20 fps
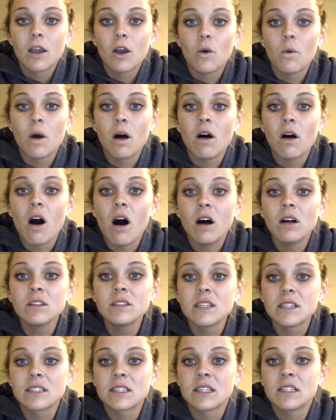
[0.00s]
While all
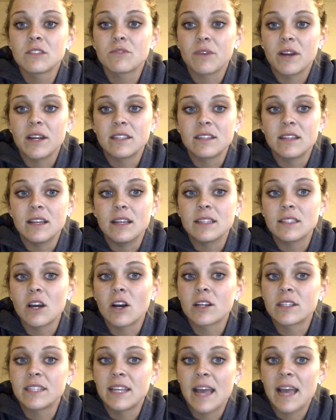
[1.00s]
distance races
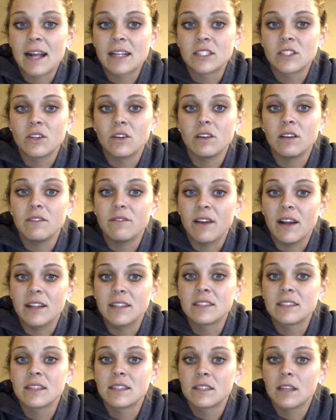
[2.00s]
are tactical
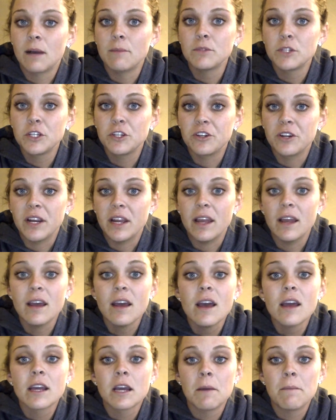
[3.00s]
events to some degree,
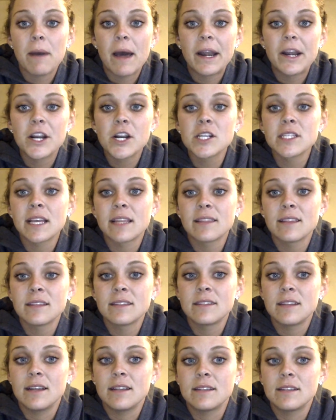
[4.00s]
competitors at this
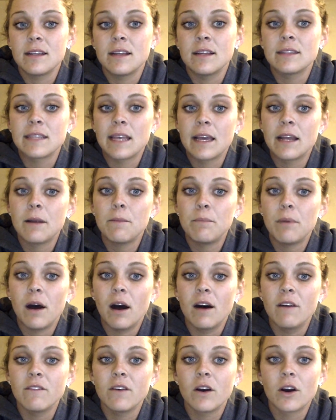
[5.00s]
distance and
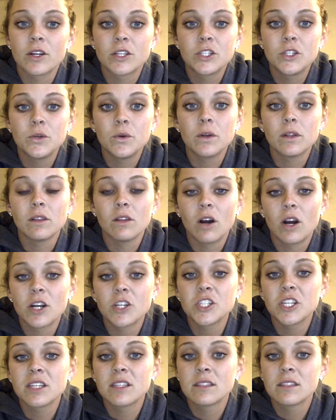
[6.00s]
above are to a
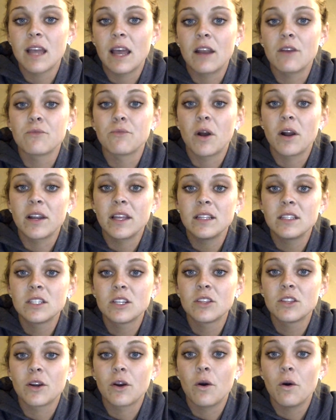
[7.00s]
large extent running
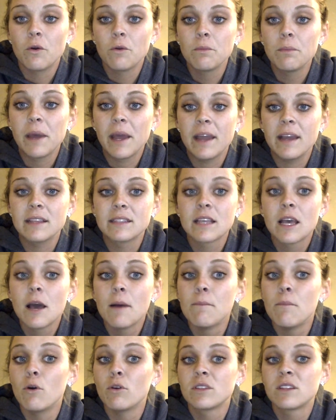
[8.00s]
to their own pace
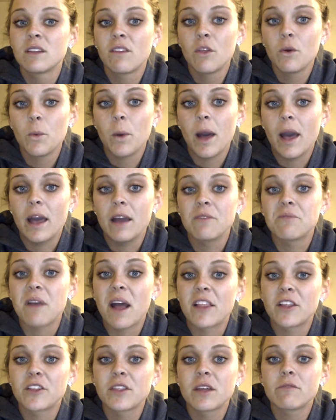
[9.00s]
most of the way
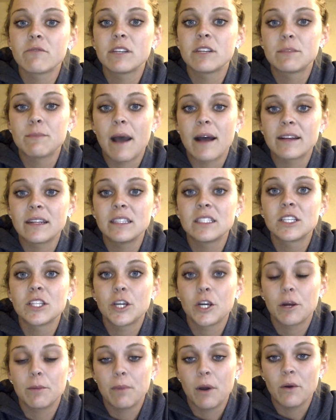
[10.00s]
rather than responding to
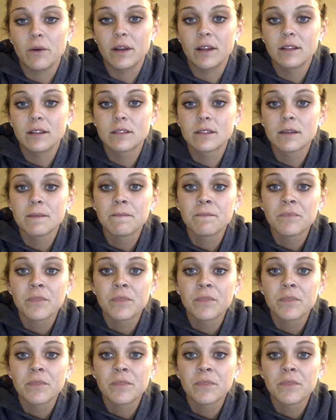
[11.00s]
their opponents.